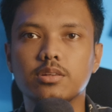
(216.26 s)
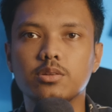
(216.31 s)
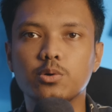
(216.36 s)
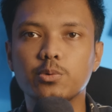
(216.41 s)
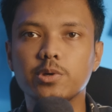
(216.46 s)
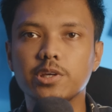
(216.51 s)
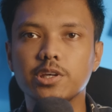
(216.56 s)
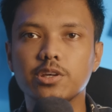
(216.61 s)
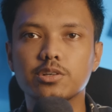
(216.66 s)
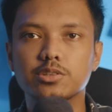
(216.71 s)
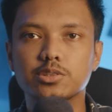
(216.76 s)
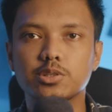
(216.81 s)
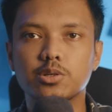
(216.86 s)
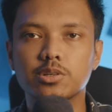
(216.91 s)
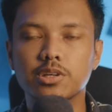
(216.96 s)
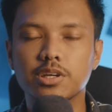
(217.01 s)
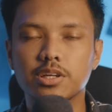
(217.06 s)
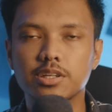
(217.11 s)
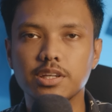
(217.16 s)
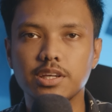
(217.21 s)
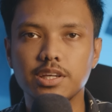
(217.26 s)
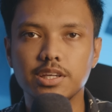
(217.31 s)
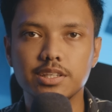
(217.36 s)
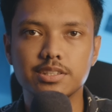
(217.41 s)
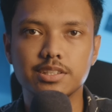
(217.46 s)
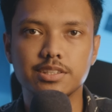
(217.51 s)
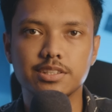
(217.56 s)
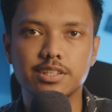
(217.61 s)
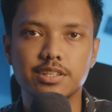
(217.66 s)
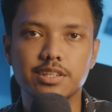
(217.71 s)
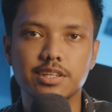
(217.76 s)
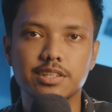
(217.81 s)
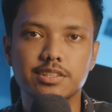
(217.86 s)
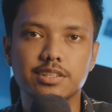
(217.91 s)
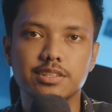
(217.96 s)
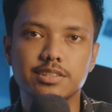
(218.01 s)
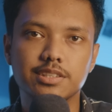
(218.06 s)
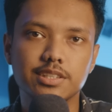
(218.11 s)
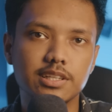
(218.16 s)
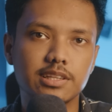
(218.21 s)
Knowing your shortcut keys is an
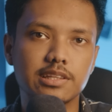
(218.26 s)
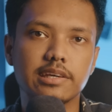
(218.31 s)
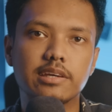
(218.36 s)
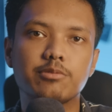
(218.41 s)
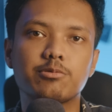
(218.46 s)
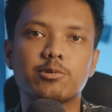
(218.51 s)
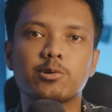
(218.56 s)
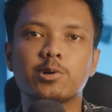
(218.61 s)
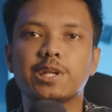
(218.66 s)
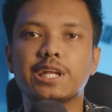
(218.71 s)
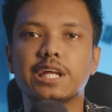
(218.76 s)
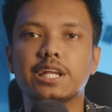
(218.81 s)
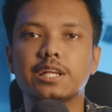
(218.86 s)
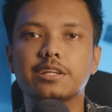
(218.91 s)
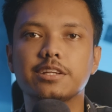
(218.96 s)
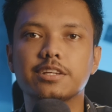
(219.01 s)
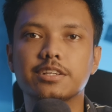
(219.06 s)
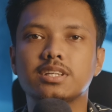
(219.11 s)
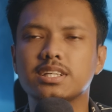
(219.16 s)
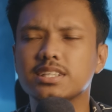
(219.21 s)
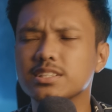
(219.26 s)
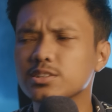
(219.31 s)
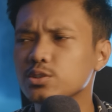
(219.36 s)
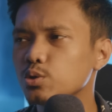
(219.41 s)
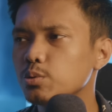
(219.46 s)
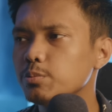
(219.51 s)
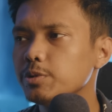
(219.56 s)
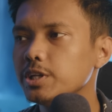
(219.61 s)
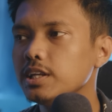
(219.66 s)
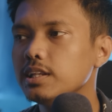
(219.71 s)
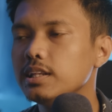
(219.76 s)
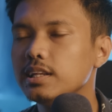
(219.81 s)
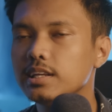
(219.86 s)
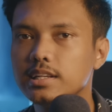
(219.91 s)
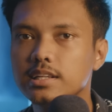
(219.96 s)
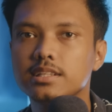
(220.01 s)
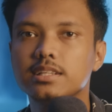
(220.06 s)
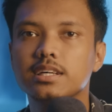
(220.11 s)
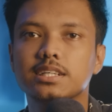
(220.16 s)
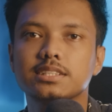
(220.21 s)
essential thing for an editor. There are so many
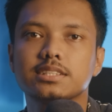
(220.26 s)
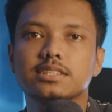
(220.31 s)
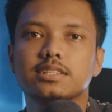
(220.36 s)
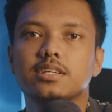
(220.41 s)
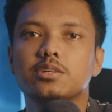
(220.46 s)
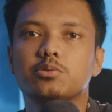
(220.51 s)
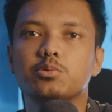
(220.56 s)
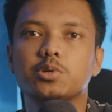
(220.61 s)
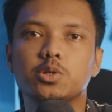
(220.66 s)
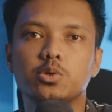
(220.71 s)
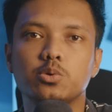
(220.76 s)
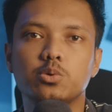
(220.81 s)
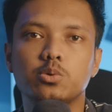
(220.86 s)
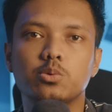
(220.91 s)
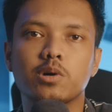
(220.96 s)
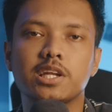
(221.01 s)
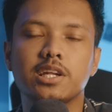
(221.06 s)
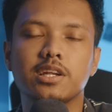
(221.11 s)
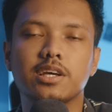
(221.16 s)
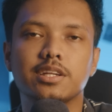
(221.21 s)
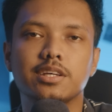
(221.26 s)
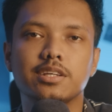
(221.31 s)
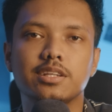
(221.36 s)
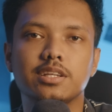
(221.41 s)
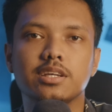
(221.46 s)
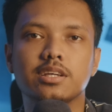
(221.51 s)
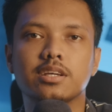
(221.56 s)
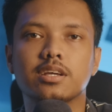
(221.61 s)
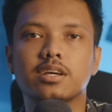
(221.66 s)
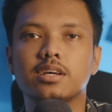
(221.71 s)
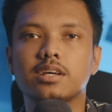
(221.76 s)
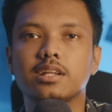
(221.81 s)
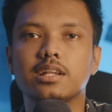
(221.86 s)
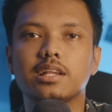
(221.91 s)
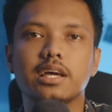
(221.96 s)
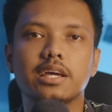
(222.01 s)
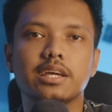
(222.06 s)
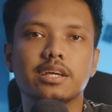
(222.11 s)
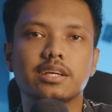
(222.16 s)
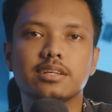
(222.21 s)
little tasks that we do while editing,
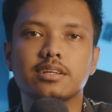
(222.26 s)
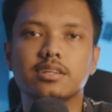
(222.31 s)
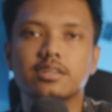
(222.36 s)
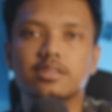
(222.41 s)
like